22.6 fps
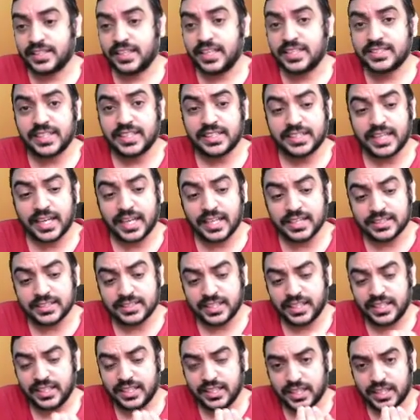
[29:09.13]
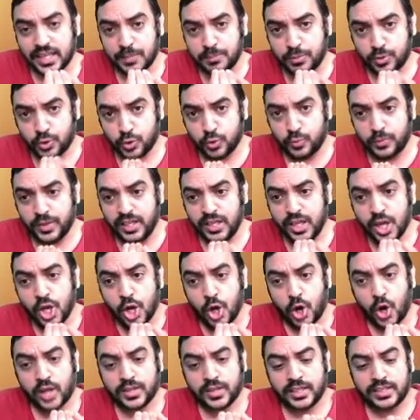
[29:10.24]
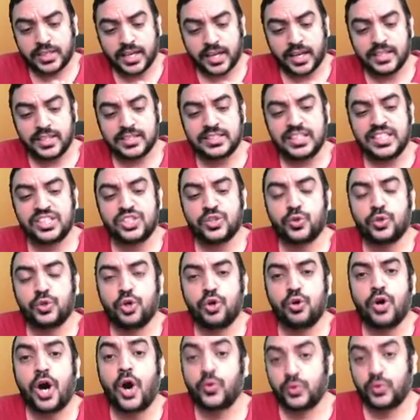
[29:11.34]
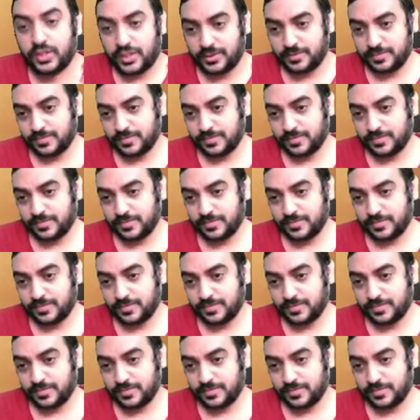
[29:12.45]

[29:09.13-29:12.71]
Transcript: Is that currency come to me or that currency should go out